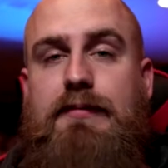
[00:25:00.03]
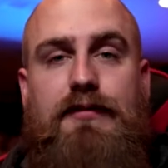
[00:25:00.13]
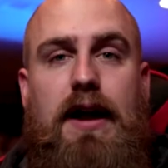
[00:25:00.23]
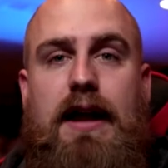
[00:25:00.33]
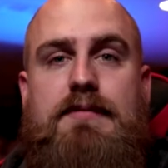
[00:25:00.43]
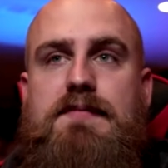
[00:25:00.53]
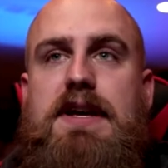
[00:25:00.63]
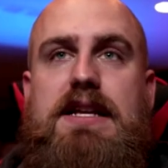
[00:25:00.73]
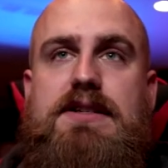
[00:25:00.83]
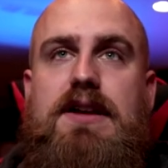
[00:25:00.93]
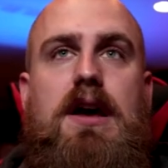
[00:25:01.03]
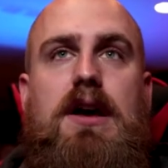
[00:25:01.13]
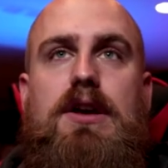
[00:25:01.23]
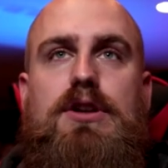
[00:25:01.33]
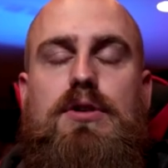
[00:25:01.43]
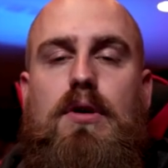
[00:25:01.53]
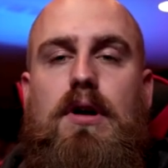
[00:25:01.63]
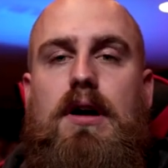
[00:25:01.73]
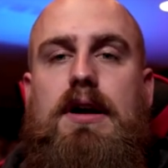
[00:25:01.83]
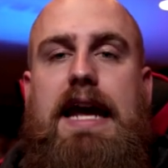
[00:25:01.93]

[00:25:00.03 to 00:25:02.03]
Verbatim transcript: frames means your